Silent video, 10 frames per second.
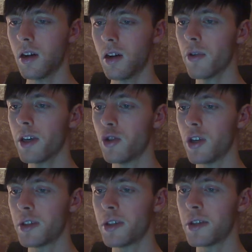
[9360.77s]
Upright
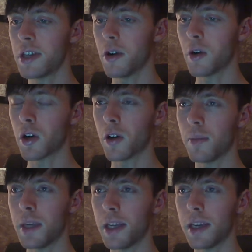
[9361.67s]
Justice Tarot
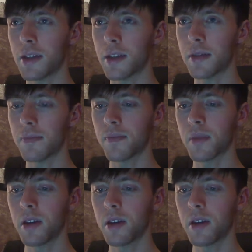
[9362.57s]
card meanings.